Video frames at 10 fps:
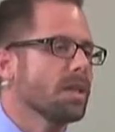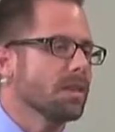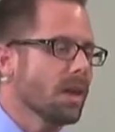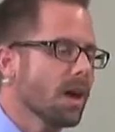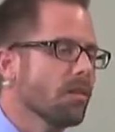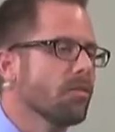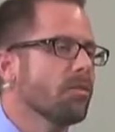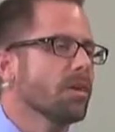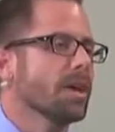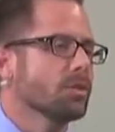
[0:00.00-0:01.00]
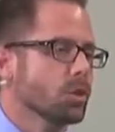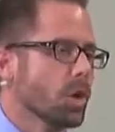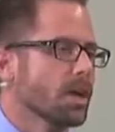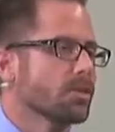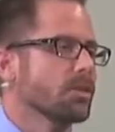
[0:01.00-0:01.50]
love and
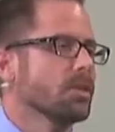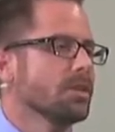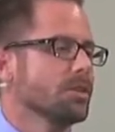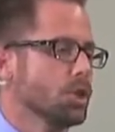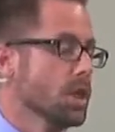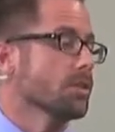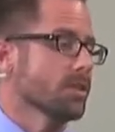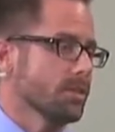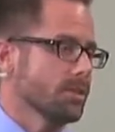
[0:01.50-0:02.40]
trust Jesus.